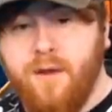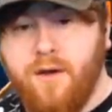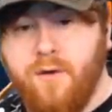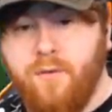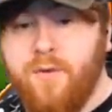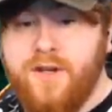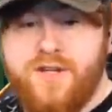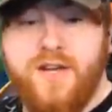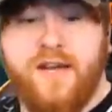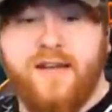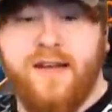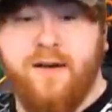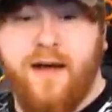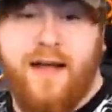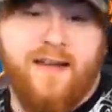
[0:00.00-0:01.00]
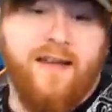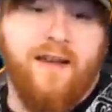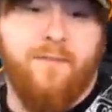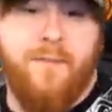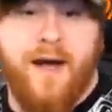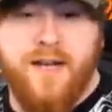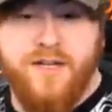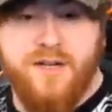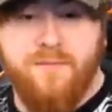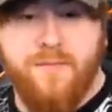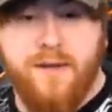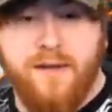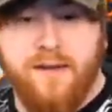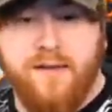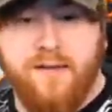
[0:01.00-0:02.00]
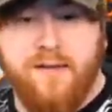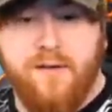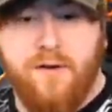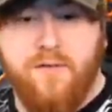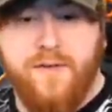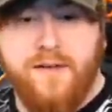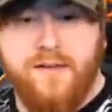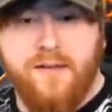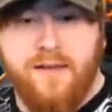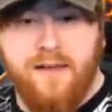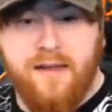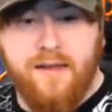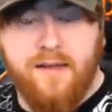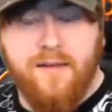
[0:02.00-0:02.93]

Which I can imagine, because obviously, like,